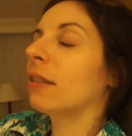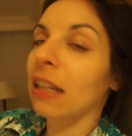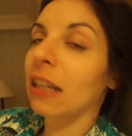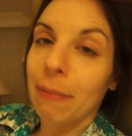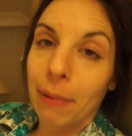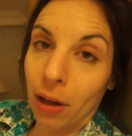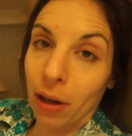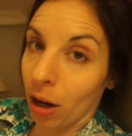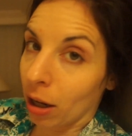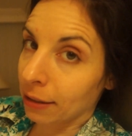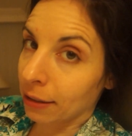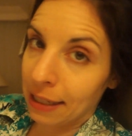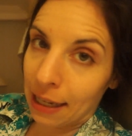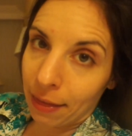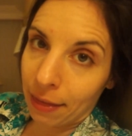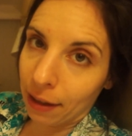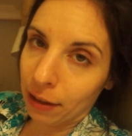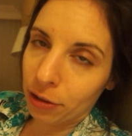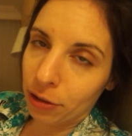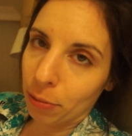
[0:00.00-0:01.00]
gonna be an all day
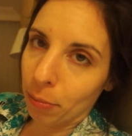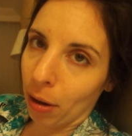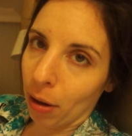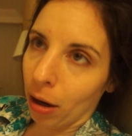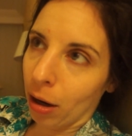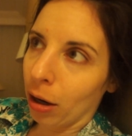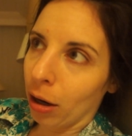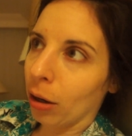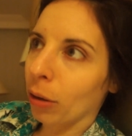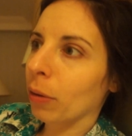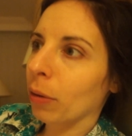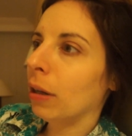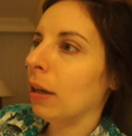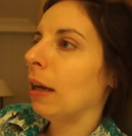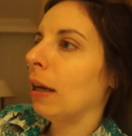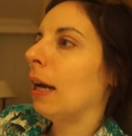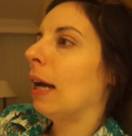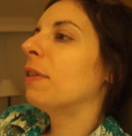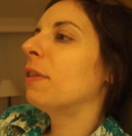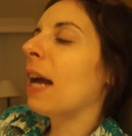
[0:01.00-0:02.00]
thing tomorrow.
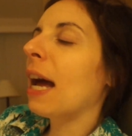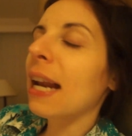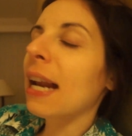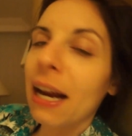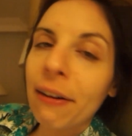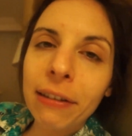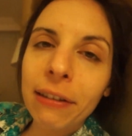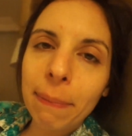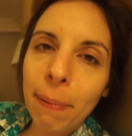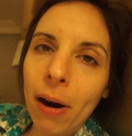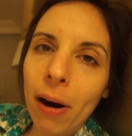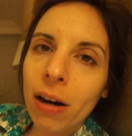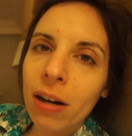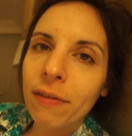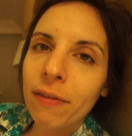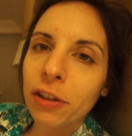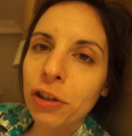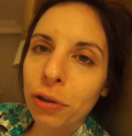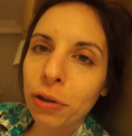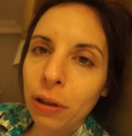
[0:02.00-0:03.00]
Not every part
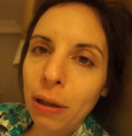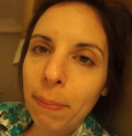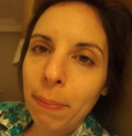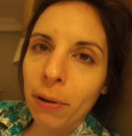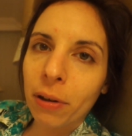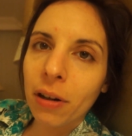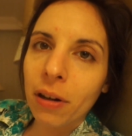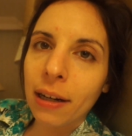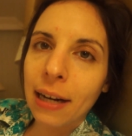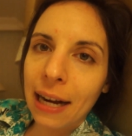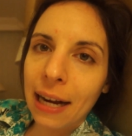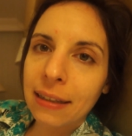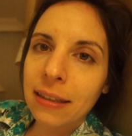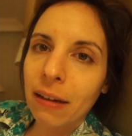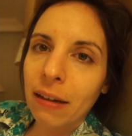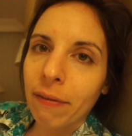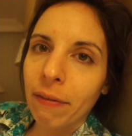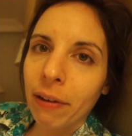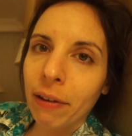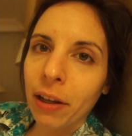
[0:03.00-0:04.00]
of a trip or an
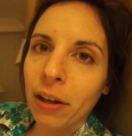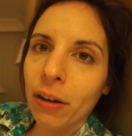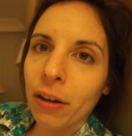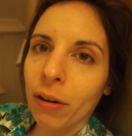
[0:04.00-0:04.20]
activity